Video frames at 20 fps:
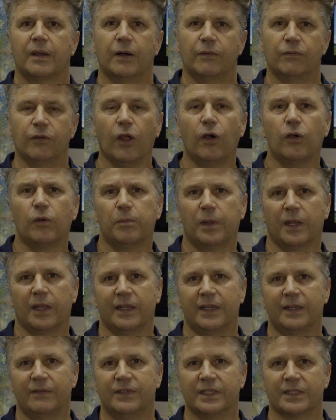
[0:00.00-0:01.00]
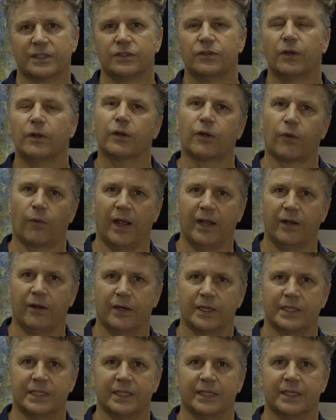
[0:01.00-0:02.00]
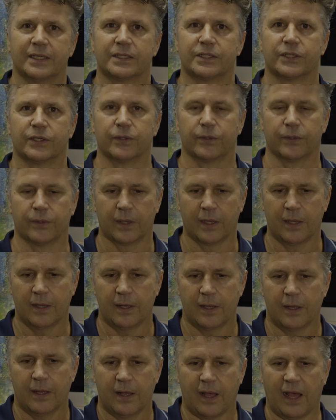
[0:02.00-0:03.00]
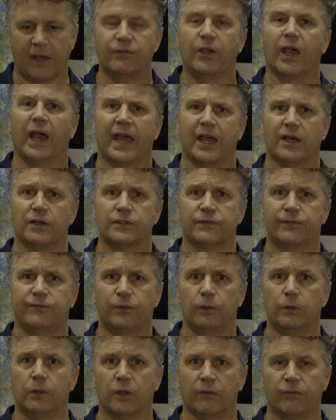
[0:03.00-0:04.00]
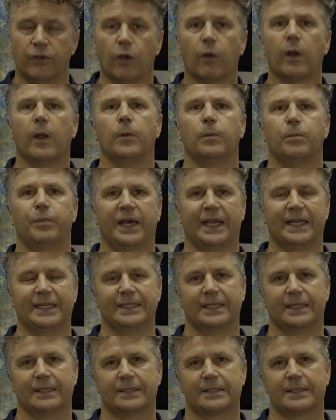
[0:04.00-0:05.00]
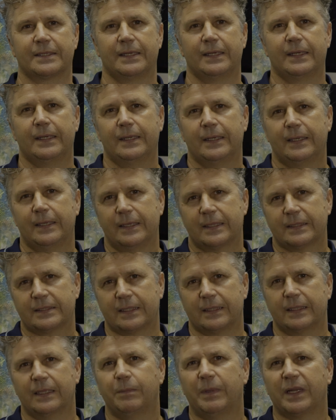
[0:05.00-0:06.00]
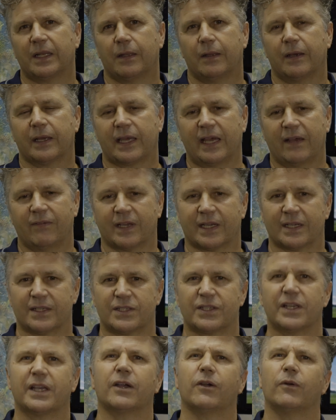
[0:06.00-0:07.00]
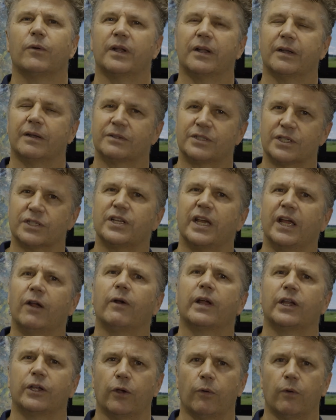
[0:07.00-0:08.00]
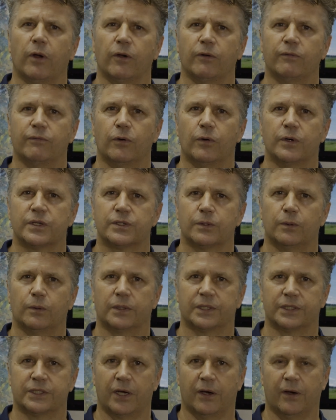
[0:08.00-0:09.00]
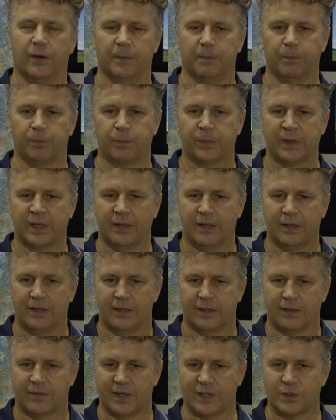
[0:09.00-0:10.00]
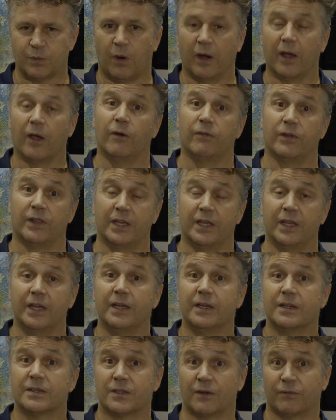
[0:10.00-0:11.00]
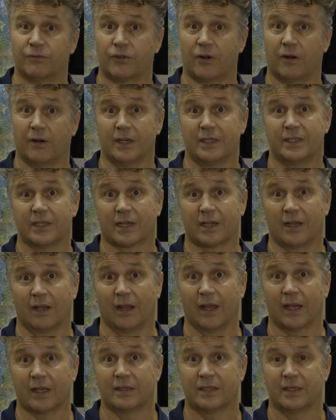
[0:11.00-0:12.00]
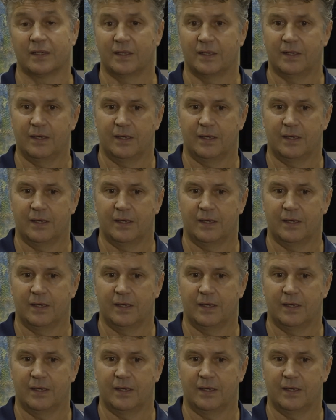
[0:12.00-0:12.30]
I've long believed it's not a great idea to have your house full of your own paintings. It's a little bit like having a singer and just hearing your own voice all the time. That's why over the years I've tried to collect